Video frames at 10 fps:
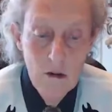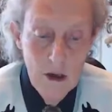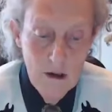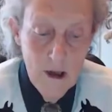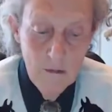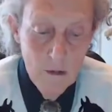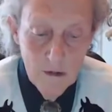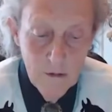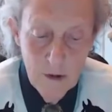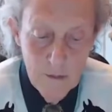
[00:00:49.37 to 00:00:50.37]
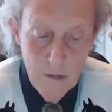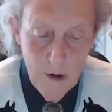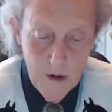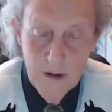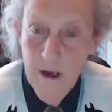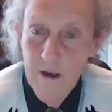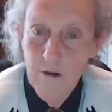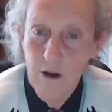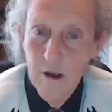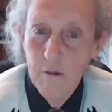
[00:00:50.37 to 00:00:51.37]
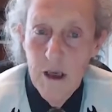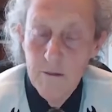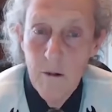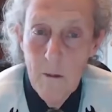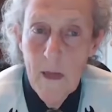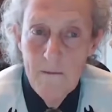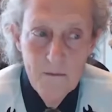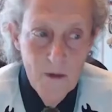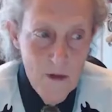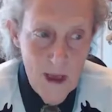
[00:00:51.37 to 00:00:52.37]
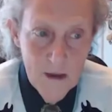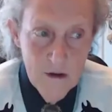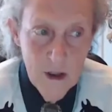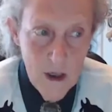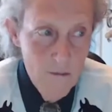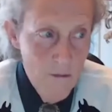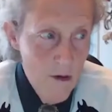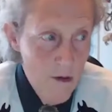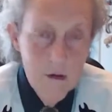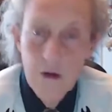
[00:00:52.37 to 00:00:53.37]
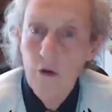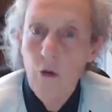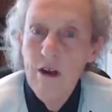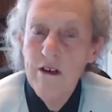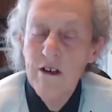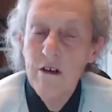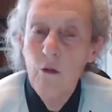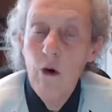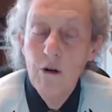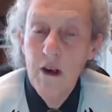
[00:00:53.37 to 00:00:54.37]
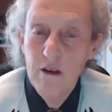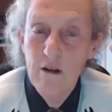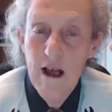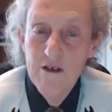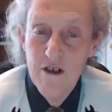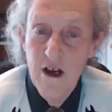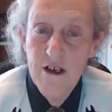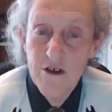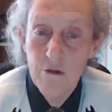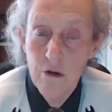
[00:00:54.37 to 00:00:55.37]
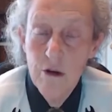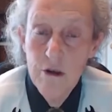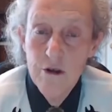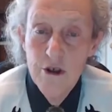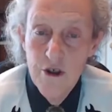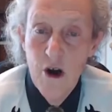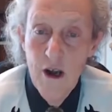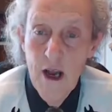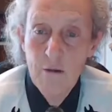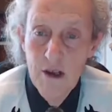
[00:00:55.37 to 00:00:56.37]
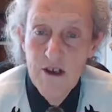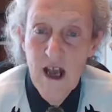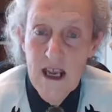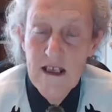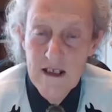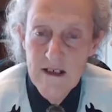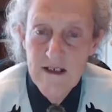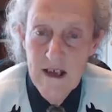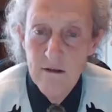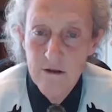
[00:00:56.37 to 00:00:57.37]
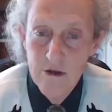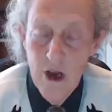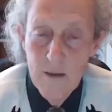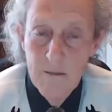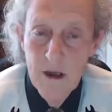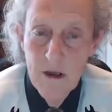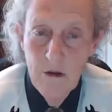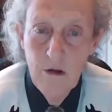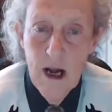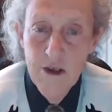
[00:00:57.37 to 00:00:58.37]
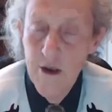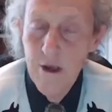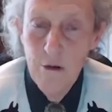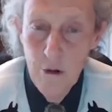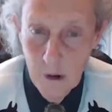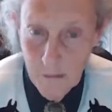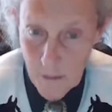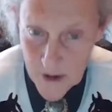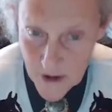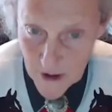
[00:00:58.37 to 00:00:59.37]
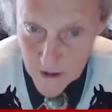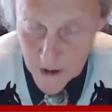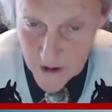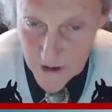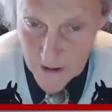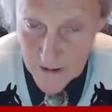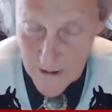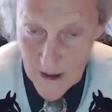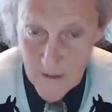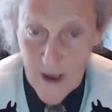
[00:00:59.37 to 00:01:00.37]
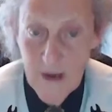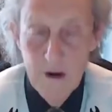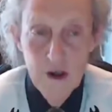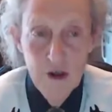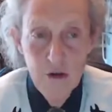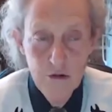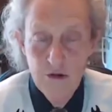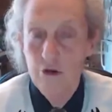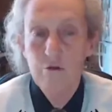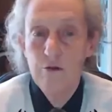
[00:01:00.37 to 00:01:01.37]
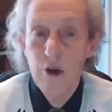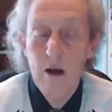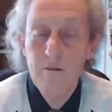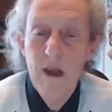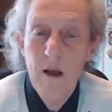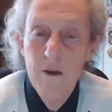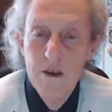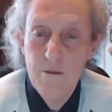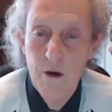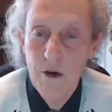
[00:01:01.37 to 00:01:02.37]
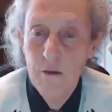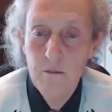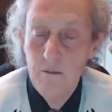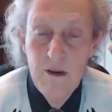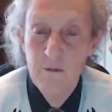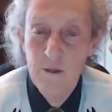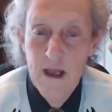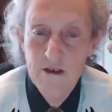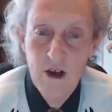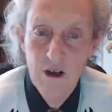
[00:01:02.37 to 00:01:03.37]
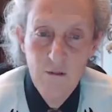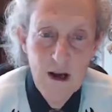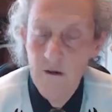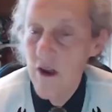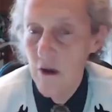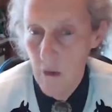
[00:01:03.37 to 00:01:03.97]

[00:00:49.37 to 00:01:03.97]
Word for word: Well, I worked with brilliant hydraulic people that um, took one welding class in high school, started out the tiny steel shop, gradually grew their business and then have a huge shop now that's building beef plants all around the